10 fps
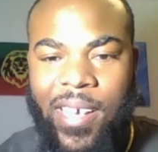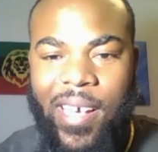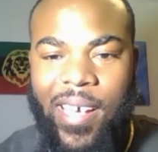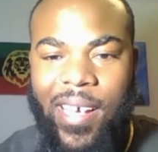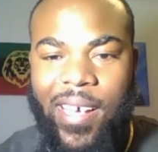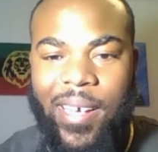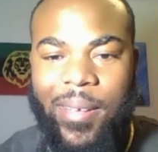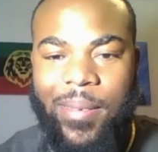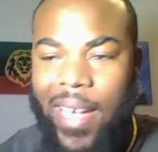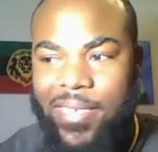
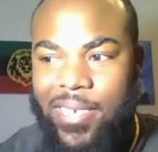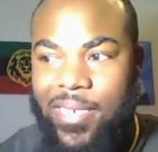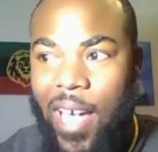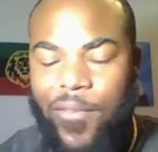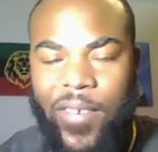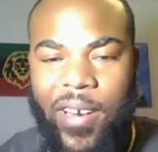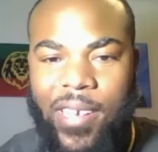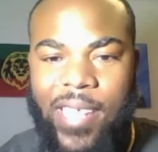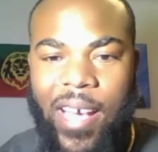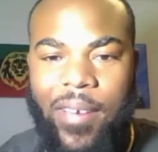That's just not fair.
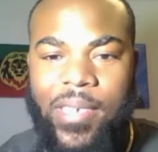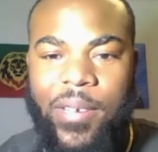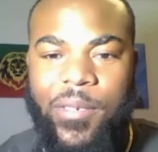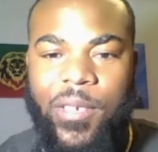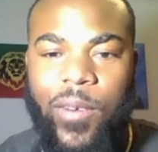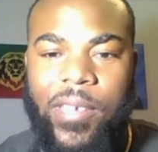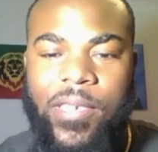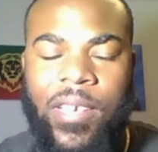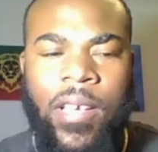That's not how this country works.